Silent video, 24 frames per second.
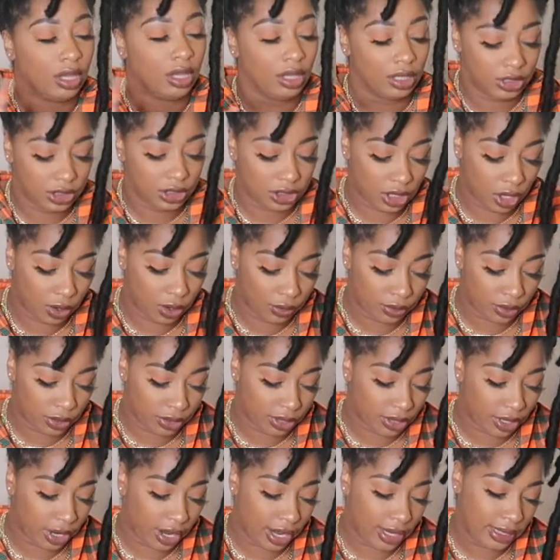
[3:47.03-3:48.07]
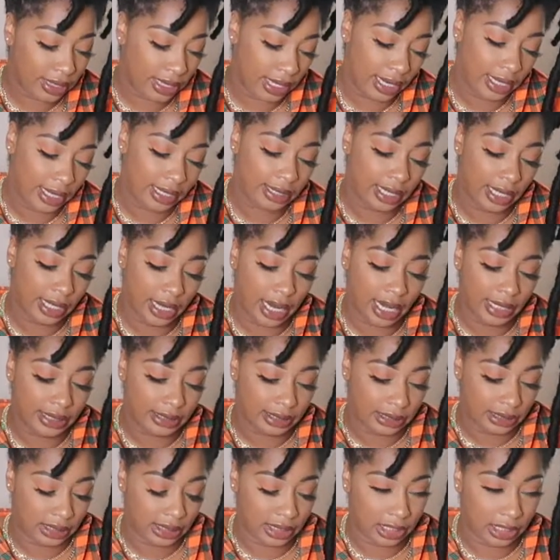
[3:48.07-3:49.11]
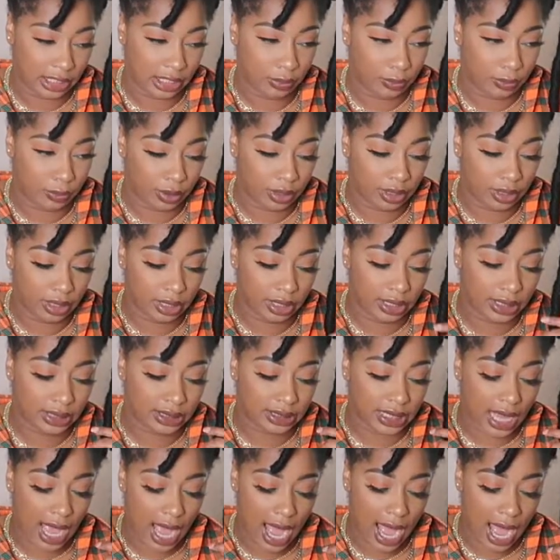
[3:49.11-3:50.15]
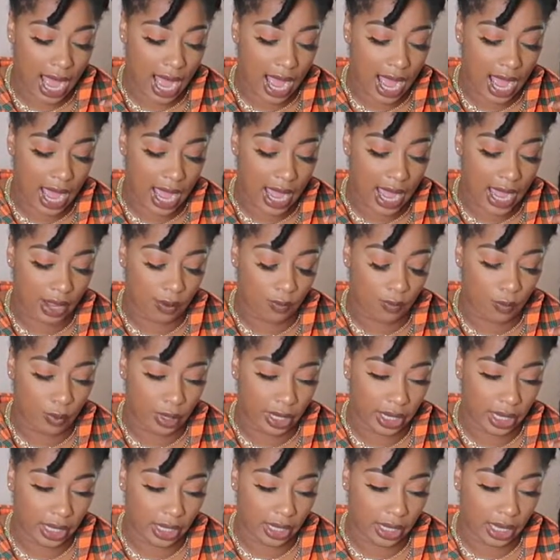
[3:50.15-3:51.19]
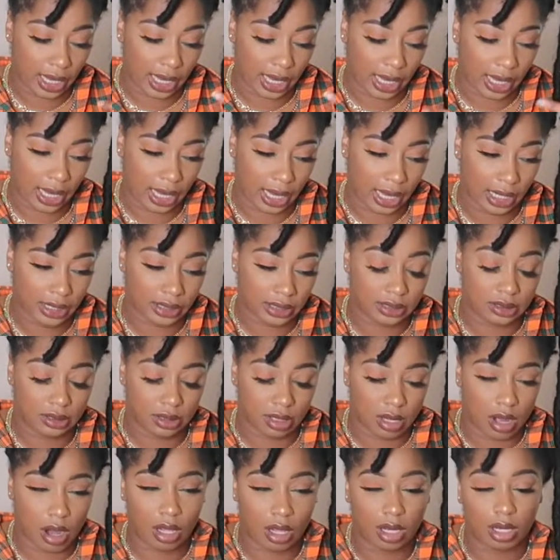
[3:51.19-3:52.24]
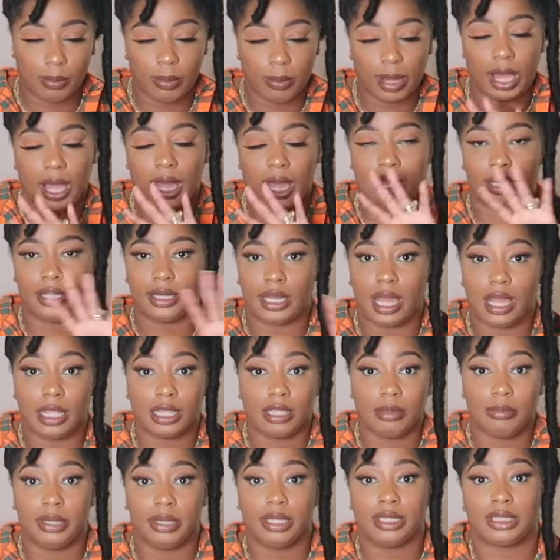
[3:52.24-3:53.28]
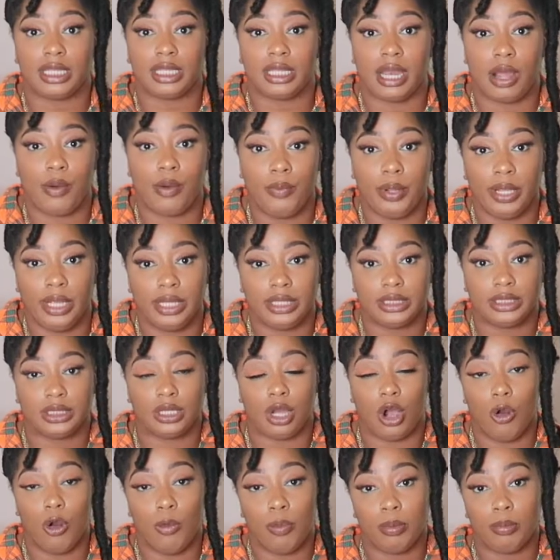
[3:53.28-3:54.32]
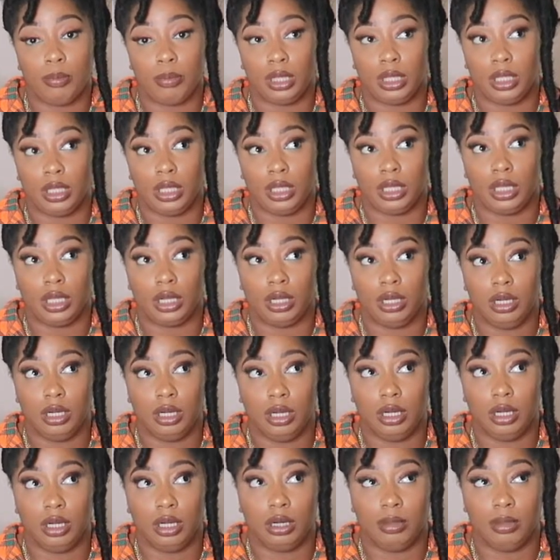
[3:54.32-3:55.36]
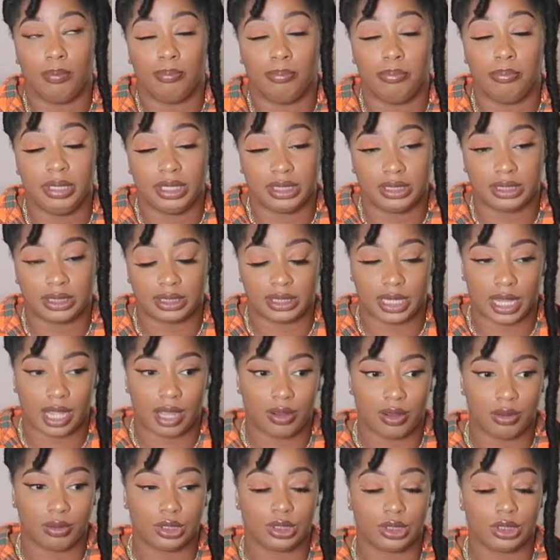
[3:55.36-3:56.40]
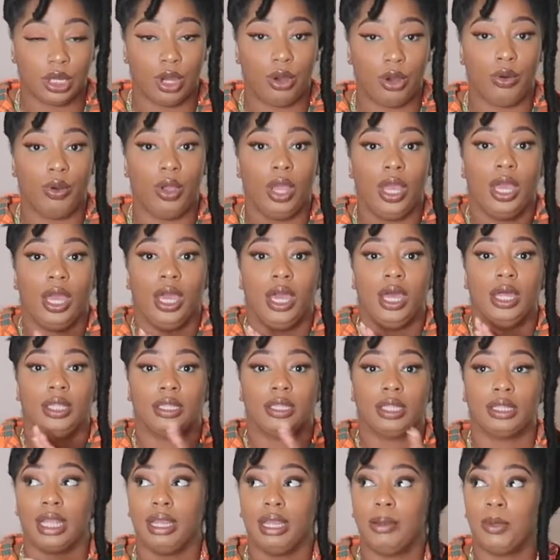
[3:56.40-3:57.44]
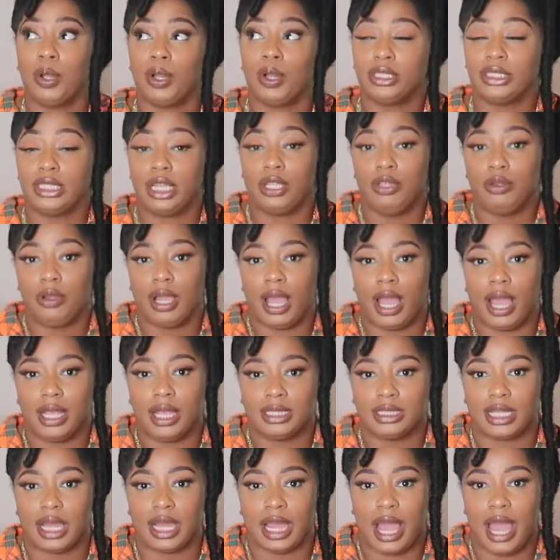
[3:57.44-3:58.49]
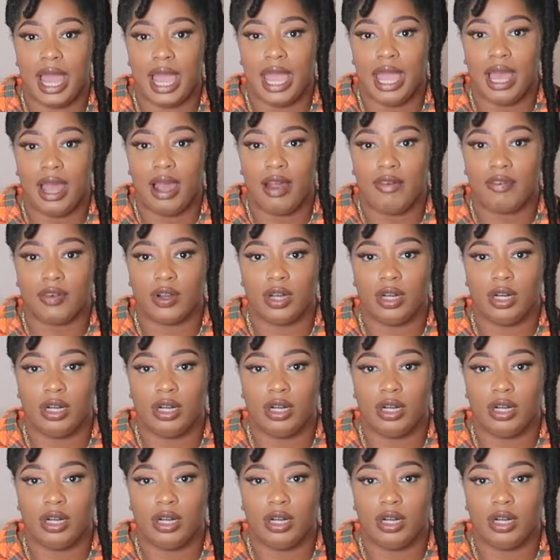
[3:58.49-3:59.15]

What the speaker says: So the third thing that I did was I went and took all of my documents and I went to open me a business account. So the thing I'm going to tell you guys, like, I have